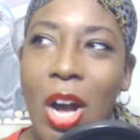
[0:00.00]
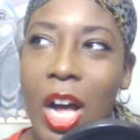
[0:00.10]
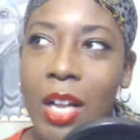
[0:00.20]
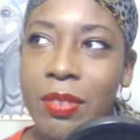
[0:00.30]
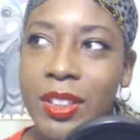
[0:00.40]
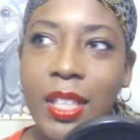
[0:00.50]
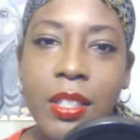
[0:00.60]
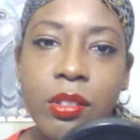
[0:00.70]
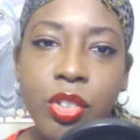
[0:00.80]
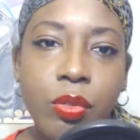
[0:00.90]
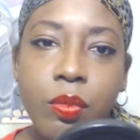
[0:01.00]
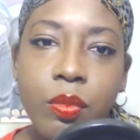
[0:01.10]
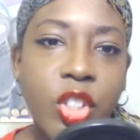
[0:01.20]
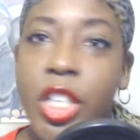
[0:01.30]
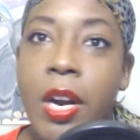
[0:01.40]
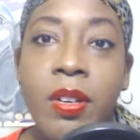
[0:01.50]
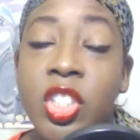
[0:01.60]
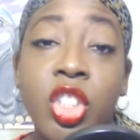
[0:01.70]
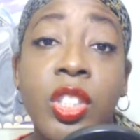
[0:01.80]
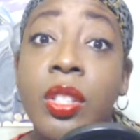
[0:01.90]
all of a sudden Sharon is
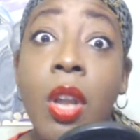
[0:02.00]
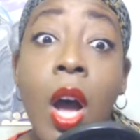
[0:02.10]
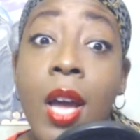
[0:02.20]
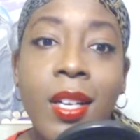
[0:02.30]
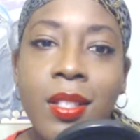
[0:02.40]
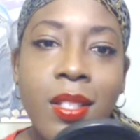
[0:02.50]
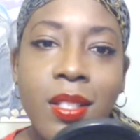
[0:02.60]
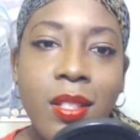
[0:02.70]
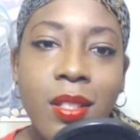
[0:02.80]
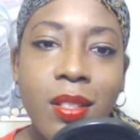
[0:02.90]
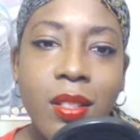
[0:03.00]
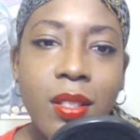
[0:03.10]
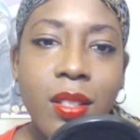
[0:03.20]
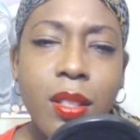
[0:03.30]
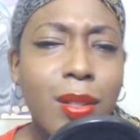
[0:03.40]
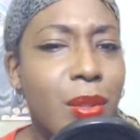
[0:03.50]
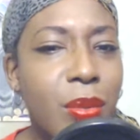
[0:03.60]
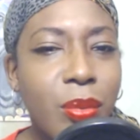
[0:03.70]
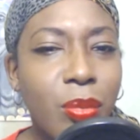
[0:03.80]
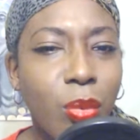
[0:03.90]
just non-existent.
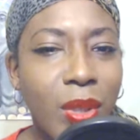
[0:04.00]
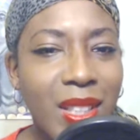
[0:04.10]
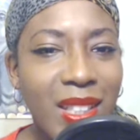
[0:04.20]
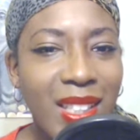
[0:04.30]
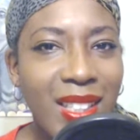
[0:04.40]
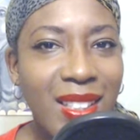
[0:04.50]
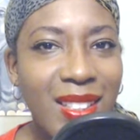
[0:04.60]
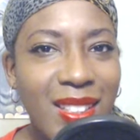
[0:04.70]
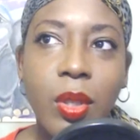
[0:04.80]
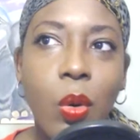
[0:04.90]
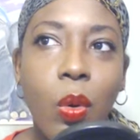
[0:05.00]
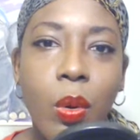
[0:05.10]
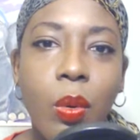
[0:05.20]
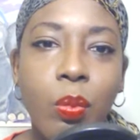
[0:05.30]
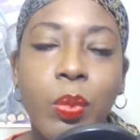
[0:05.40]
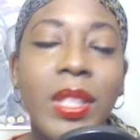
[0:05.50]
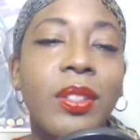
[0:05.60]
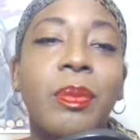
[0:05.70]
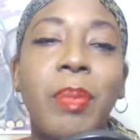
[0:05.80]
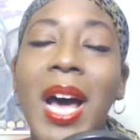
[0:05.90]
Really? But
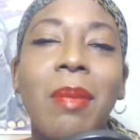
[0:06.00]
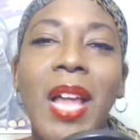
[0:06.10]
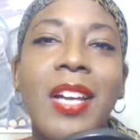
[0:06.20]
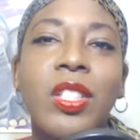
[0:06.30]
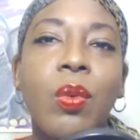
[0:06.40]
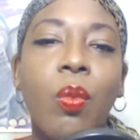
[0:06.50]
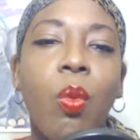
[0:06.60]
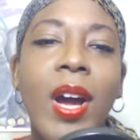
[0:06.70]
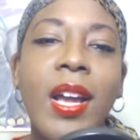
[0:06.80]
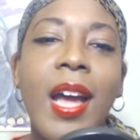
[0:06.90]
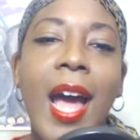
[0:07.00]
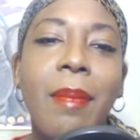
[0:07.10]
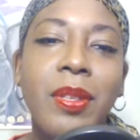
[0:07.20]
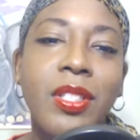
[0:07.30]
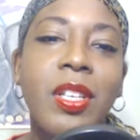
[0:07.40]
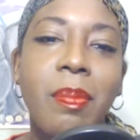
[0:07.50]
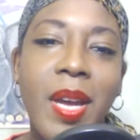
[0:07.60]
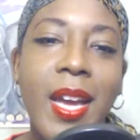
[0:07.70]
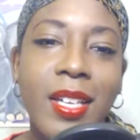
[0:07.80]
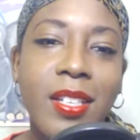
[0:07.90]
bottom line is, what happened to
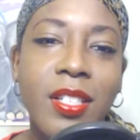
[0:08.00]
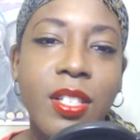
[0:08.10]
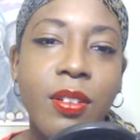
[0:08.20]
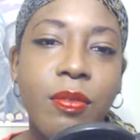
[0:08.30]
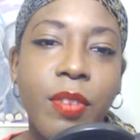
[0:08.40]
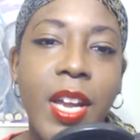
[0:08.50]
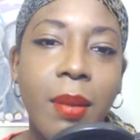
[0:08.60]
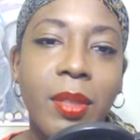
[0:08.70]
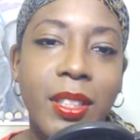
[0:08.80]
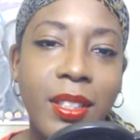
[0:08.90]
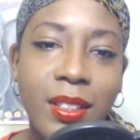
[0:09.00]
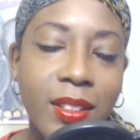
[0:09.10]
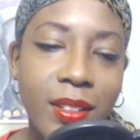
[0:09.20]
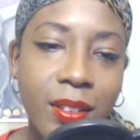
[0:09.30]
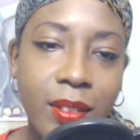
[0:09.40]
Peggy's family?